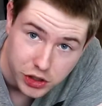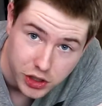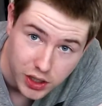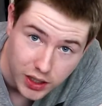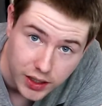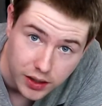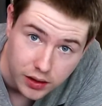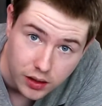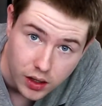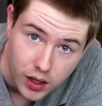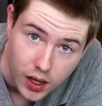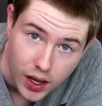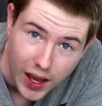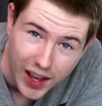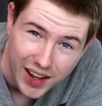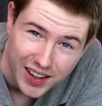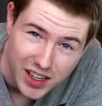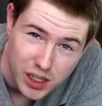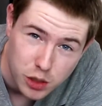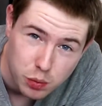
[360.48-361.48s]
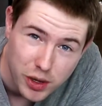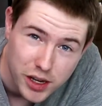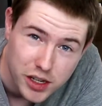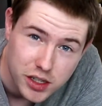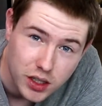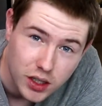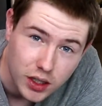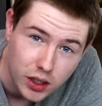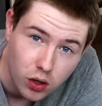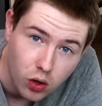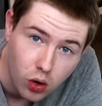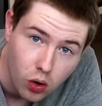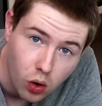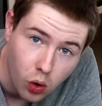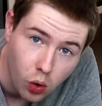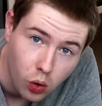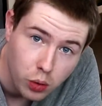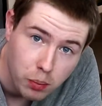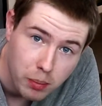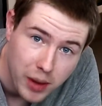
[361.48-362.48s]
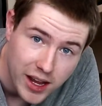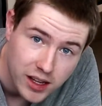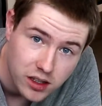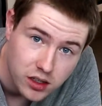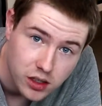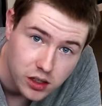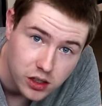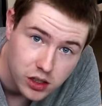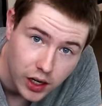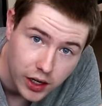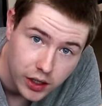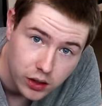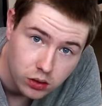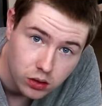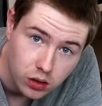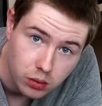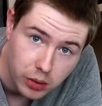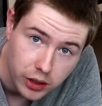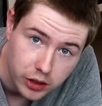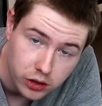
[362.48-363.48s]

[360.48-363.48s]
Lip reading: clean. And that's basically all the maintenance I do on my